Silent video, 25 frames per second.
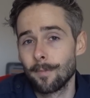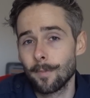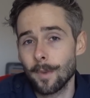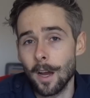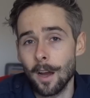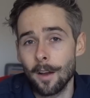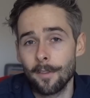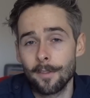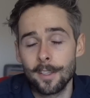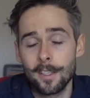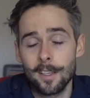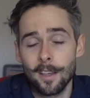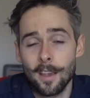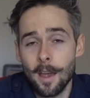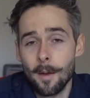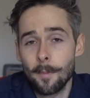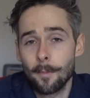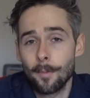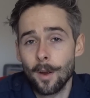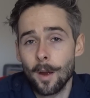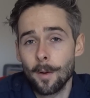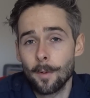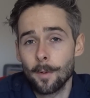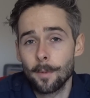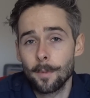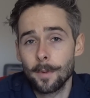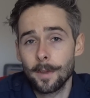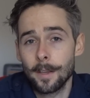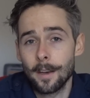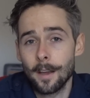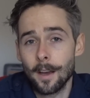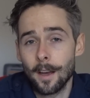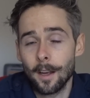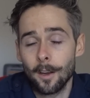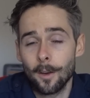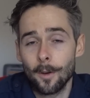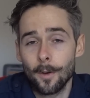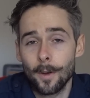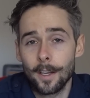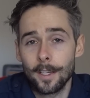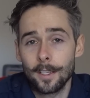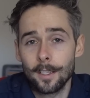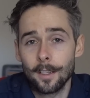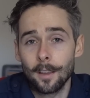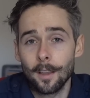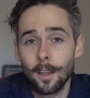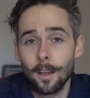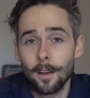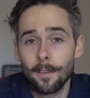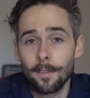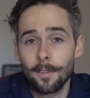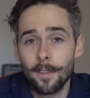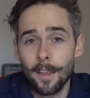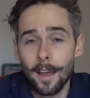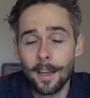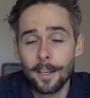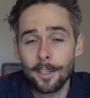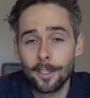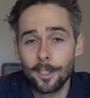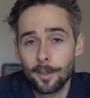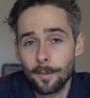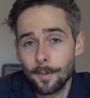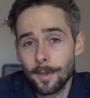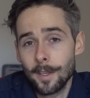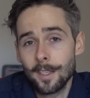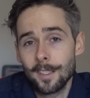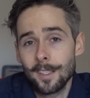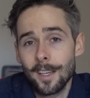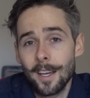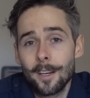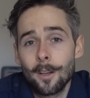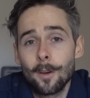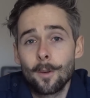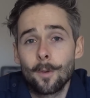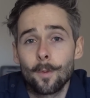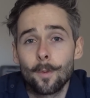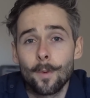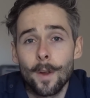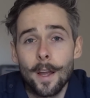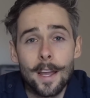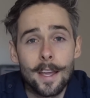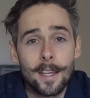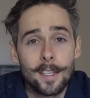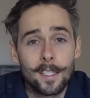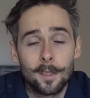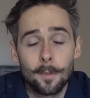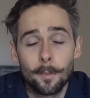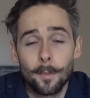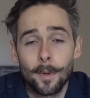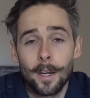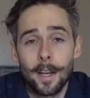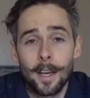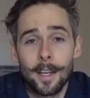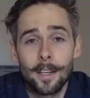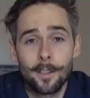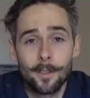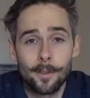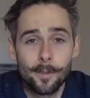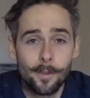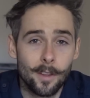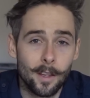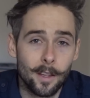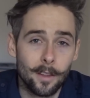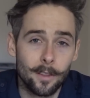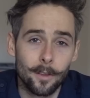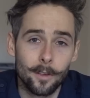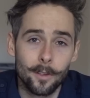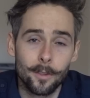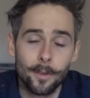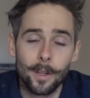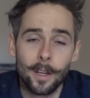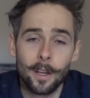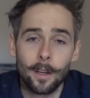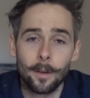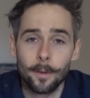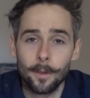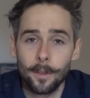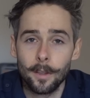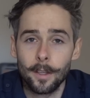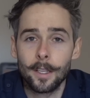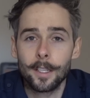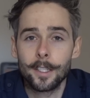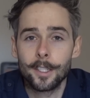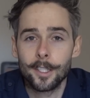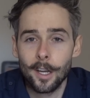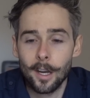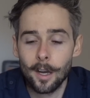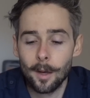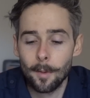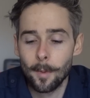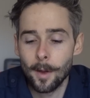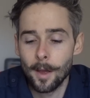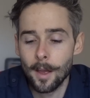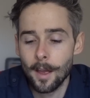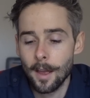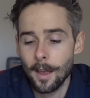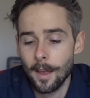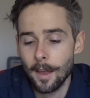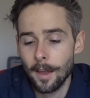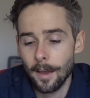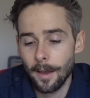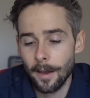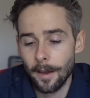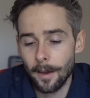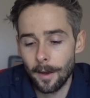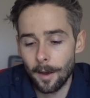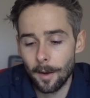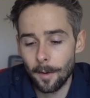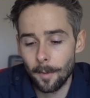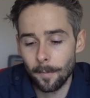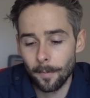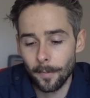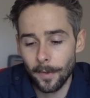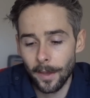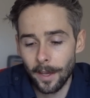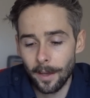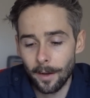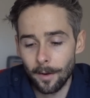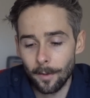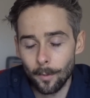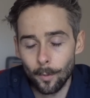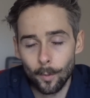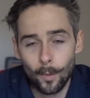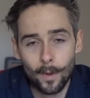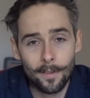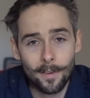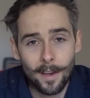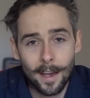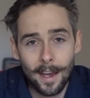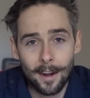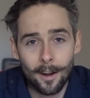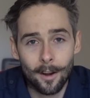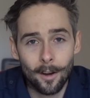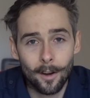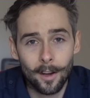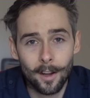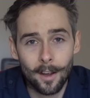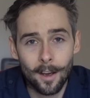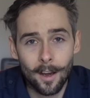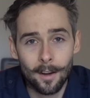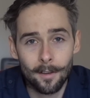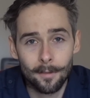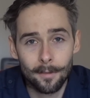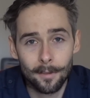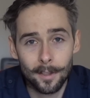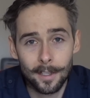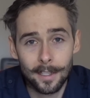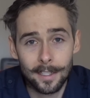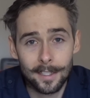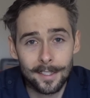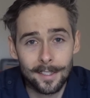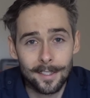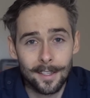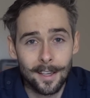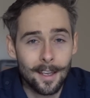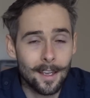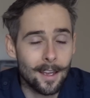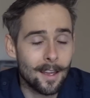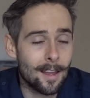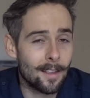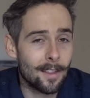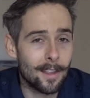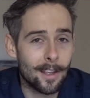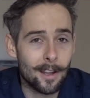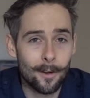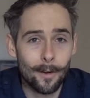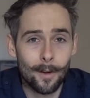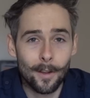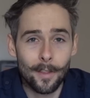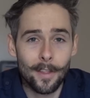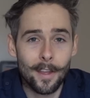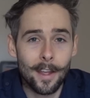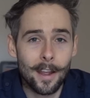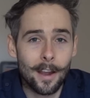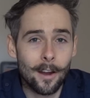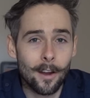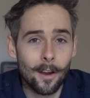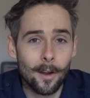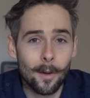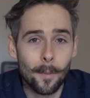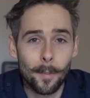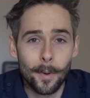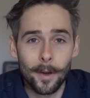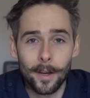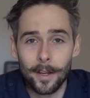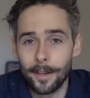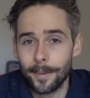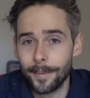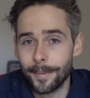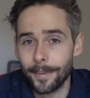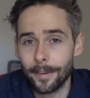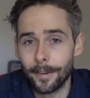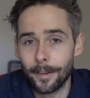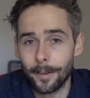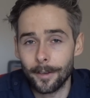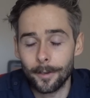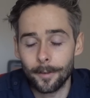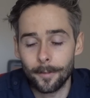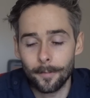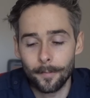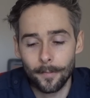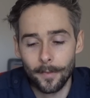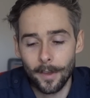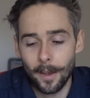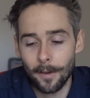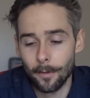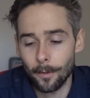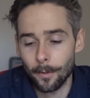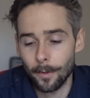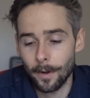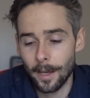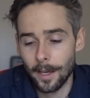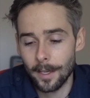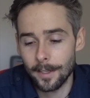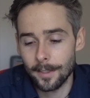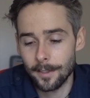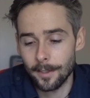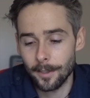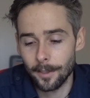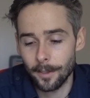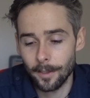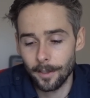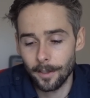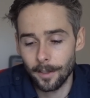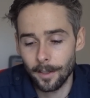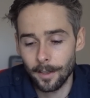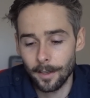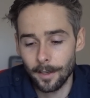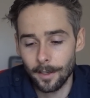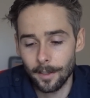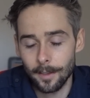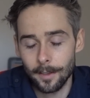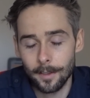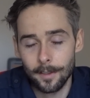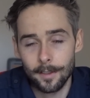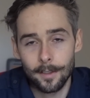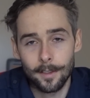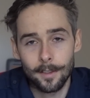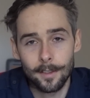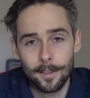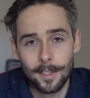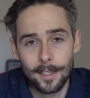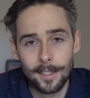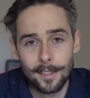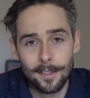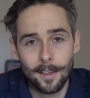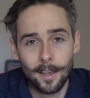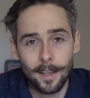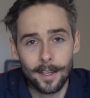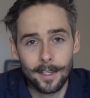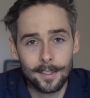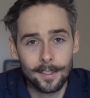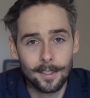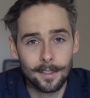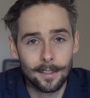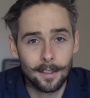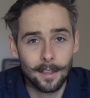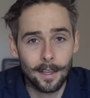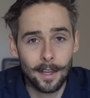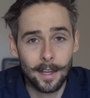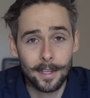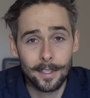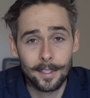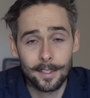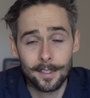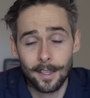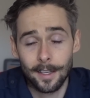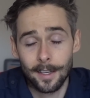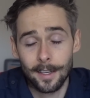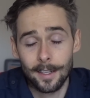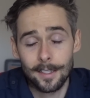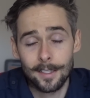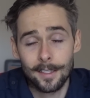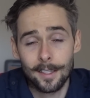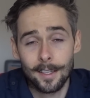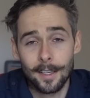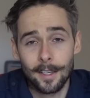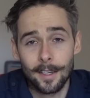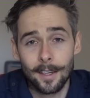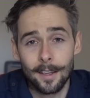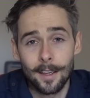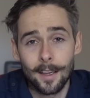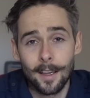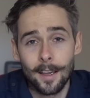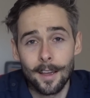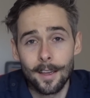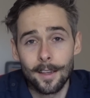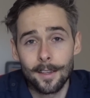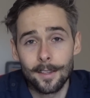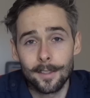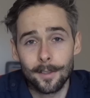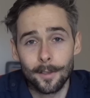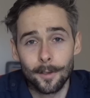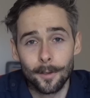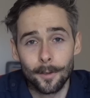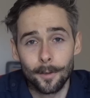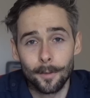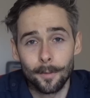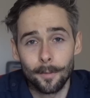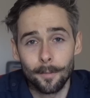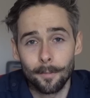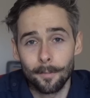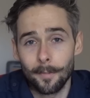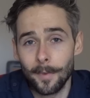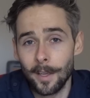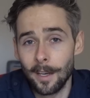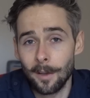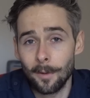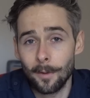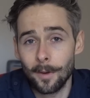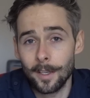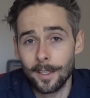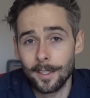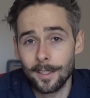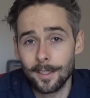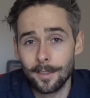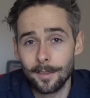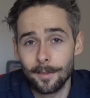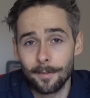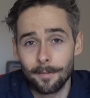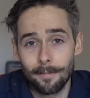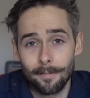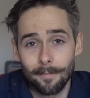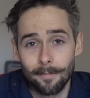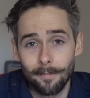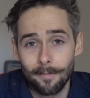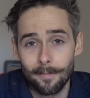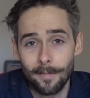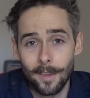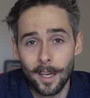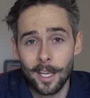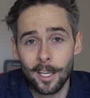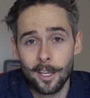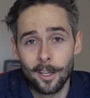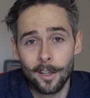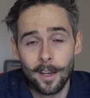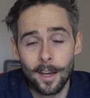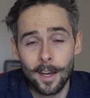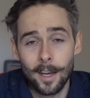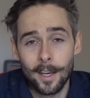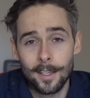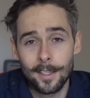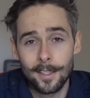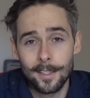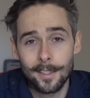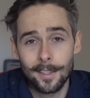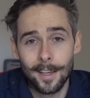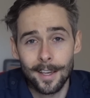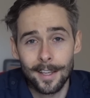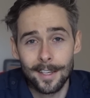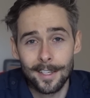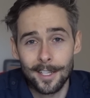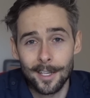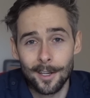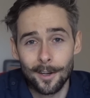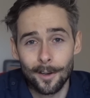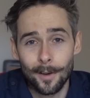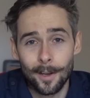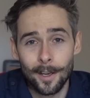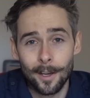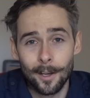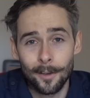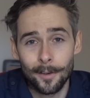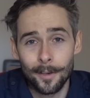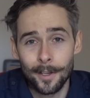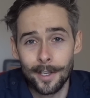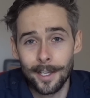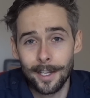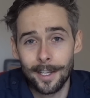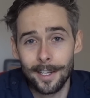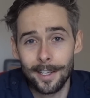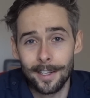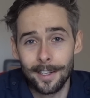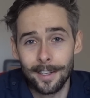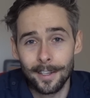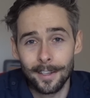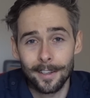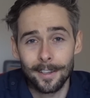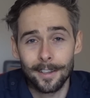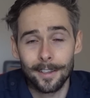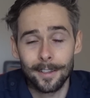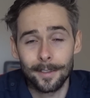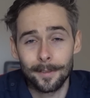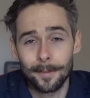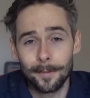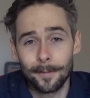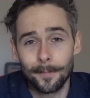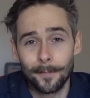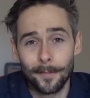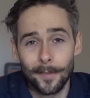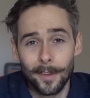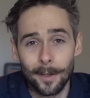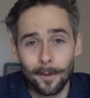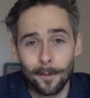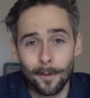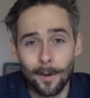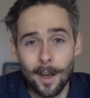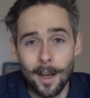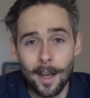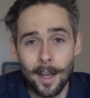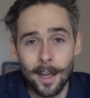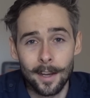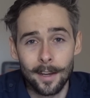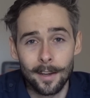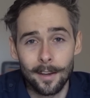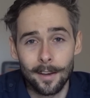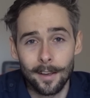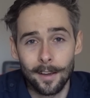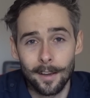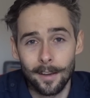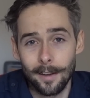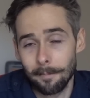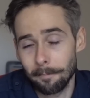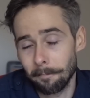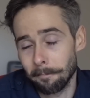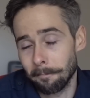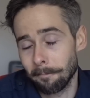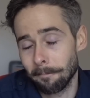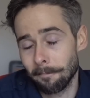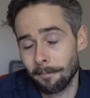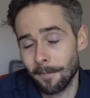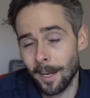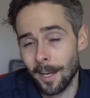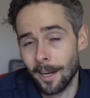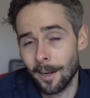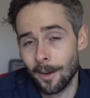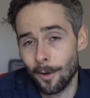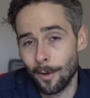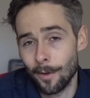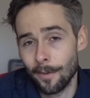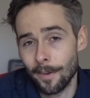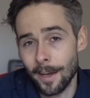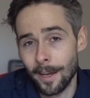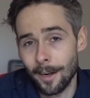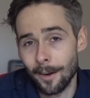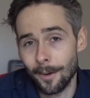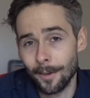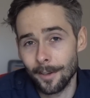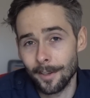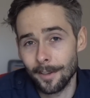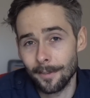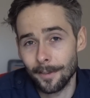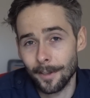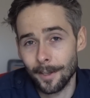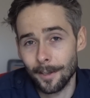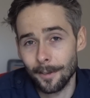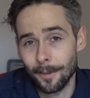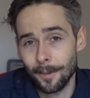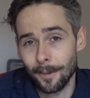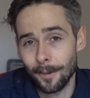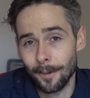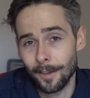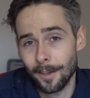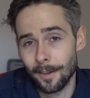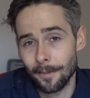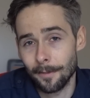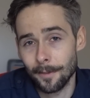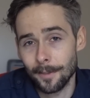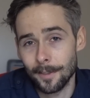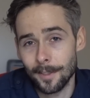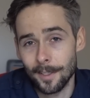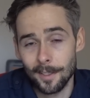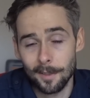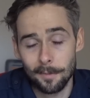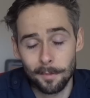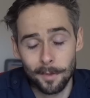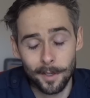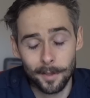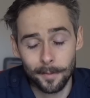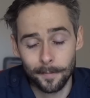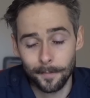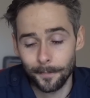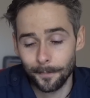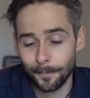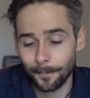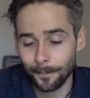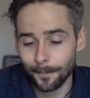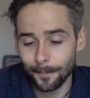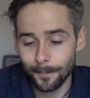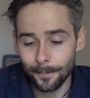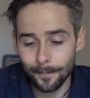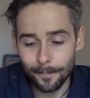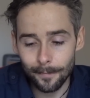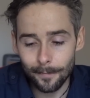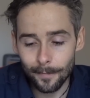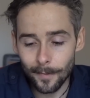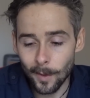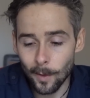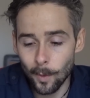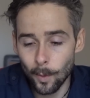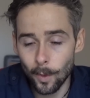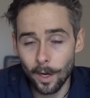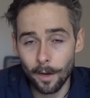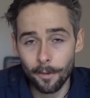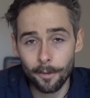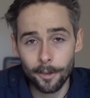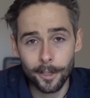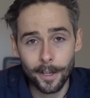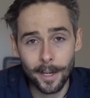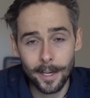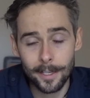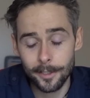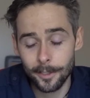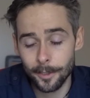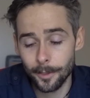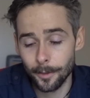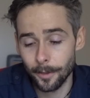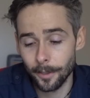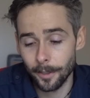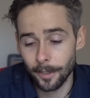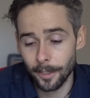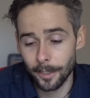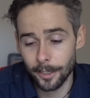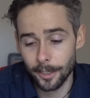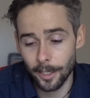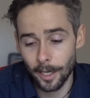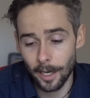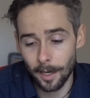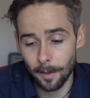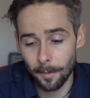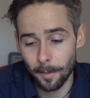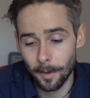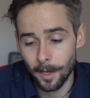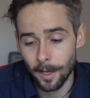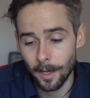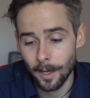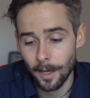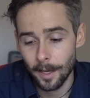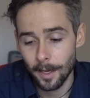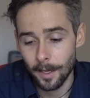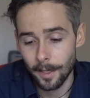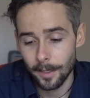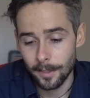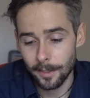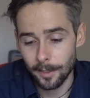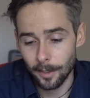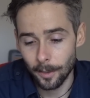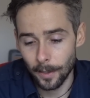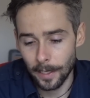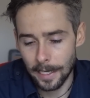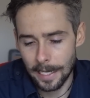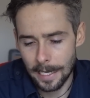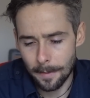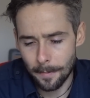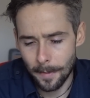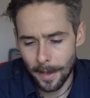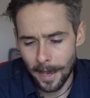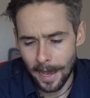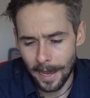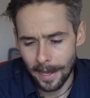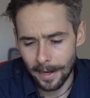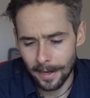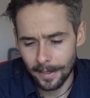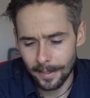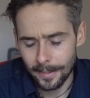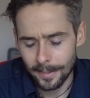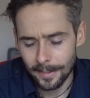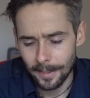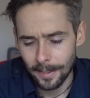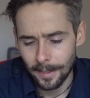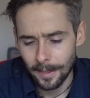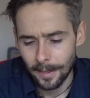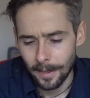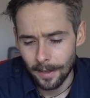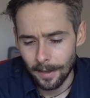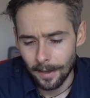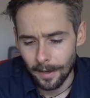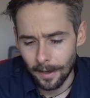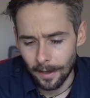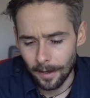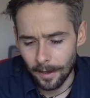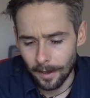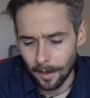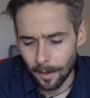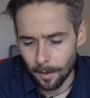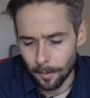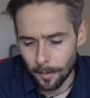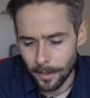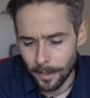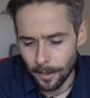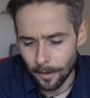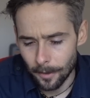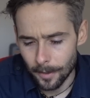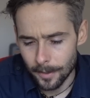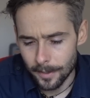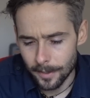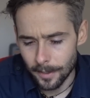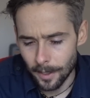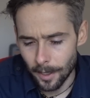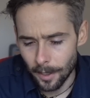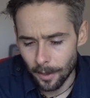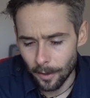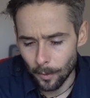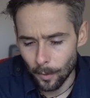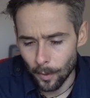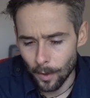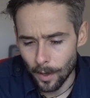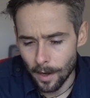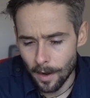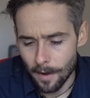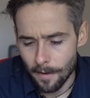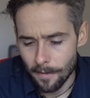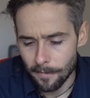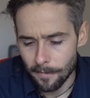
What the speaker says: obviously I'm probably not going to love that just because I don't race, but I do think they're doing a really good job. And we've had our conflicts here and there, but you know, everyone has their dislikes and likes, like I said. So anyways, thank you guys at DRL, Nick and Ryan. I know we've had our differences, but whatever, you guys are doing a good job. So keep at it. Here is another one